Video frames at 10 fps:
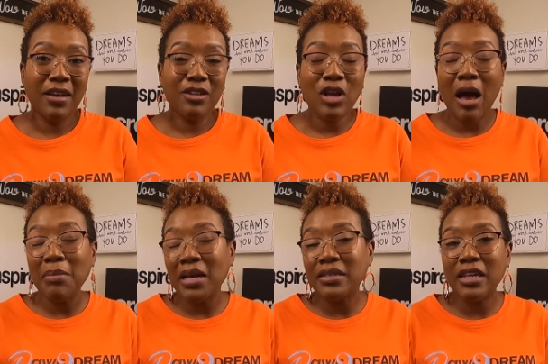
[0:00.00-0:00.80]
So
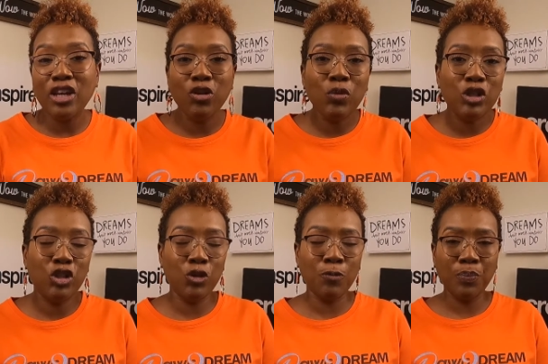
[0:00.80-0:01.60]
I'm not saying you would
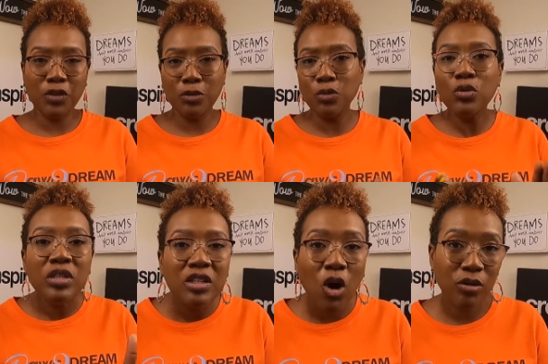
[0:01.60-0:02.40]
do
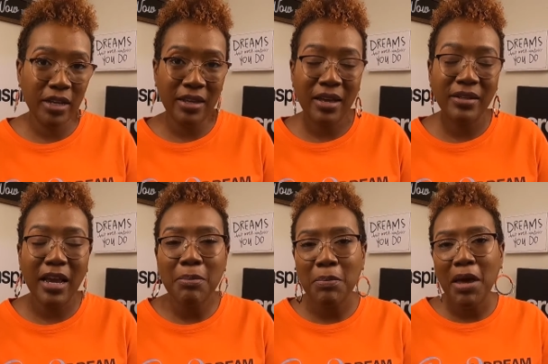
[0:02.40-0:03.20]
smoothies all day that
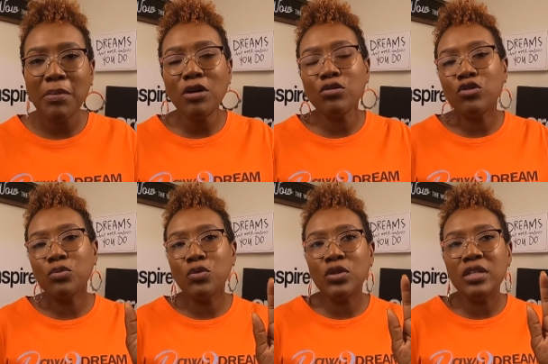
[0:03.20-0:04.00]
day, but maybe you do
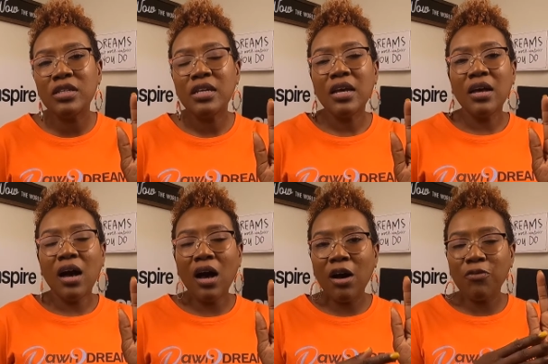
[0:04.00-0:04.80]
smoothies
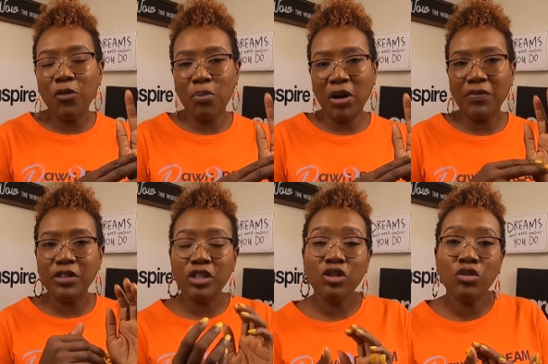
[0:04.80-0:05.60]
for
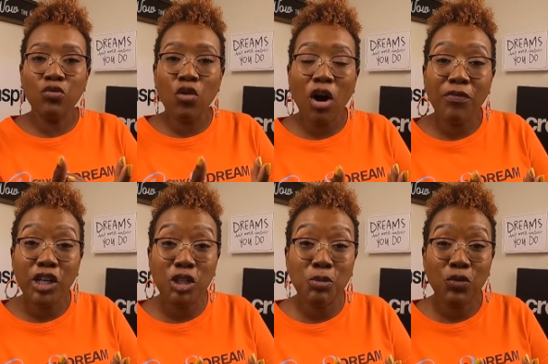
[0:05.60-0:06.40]
breakfast, and you do raw
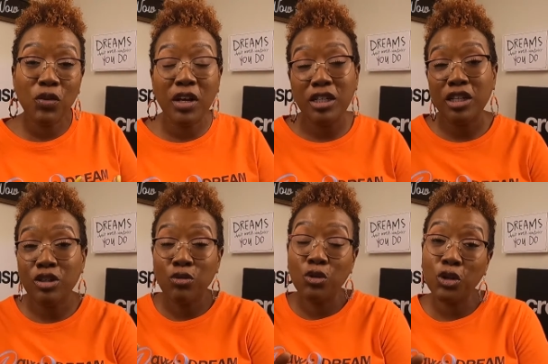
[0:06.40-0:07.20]
vegetables for lunch, and
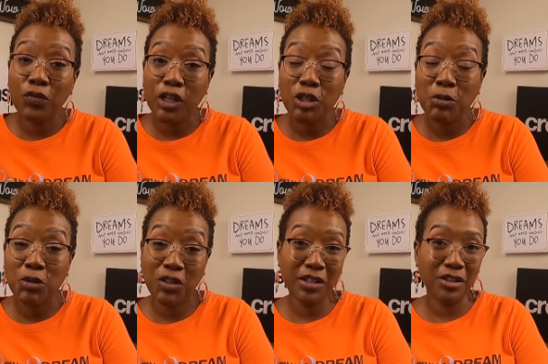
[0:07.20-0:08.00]
then you do cooked
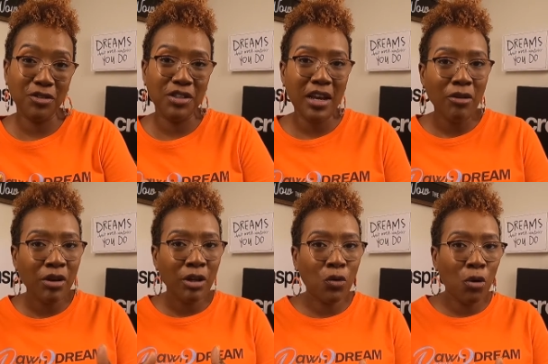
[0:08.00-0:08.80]
vegetables for dinner. You see how you
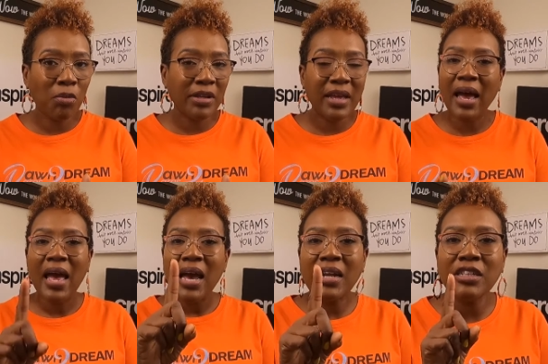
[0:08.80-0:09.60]
can incorporate that?
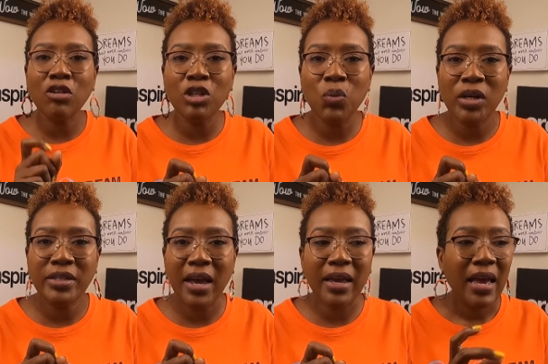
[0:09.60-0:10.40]
And that's only one
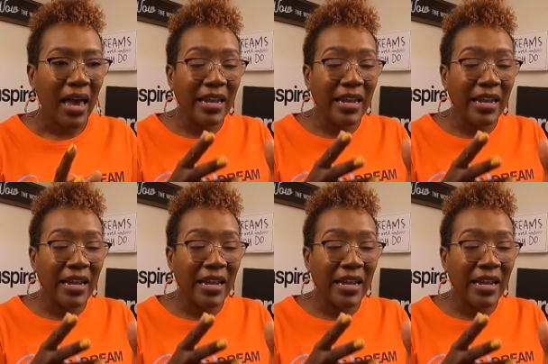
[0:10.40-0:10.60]
day.